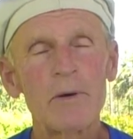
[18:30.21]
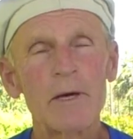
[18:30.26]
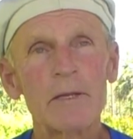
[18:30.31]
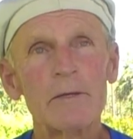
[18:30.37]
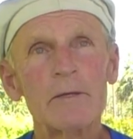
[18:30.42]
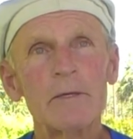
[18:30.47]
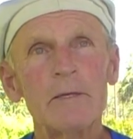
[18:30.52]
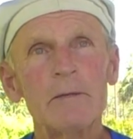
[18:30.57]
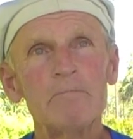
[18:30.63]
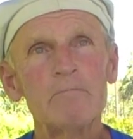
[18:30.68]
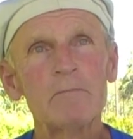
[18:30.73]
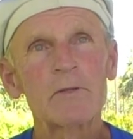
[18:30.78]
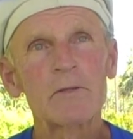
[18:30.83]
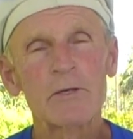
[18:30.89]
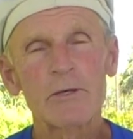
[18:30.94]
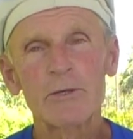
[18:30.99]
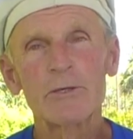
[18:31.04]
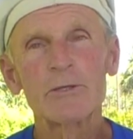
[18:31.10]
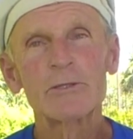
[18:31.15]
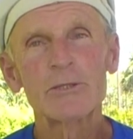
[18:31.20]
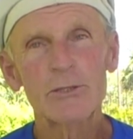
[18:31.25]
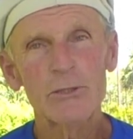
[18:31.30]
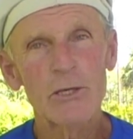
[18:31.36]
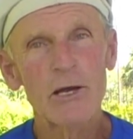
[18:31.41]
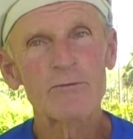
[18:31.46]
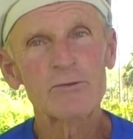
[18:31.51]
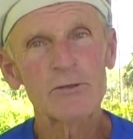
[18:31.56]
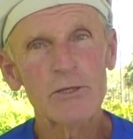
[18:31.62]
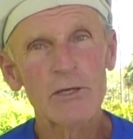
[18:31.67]
But the good
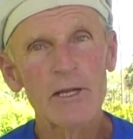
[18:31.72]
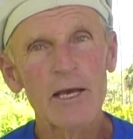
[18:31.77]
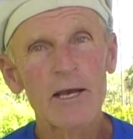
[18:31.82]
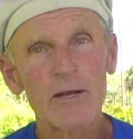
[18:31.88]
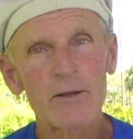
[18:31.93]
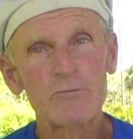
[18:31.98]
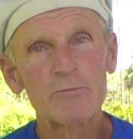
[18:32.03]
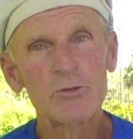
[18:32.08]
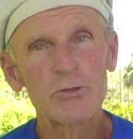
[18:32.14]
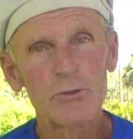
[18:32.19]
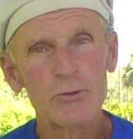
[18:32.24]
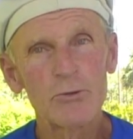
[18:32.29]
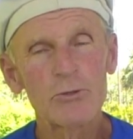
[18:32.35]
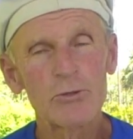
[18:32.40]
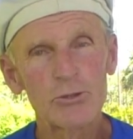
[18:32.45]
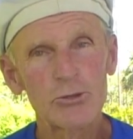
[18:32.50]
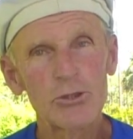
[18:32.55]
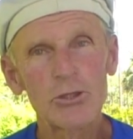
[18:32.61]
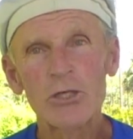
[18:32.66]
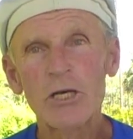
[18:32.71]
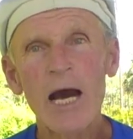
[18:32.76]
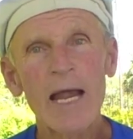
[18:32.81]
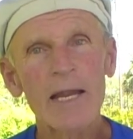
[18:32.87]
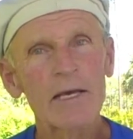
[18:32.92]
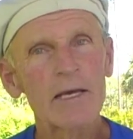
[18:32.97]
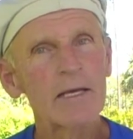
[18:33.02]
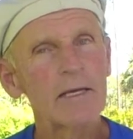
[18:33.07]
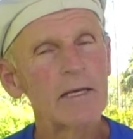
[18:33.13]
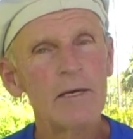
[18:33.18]
stuff's going to help too, because you got
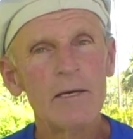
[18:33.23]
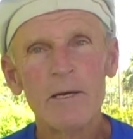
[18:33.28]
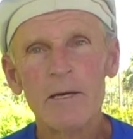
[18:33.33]
to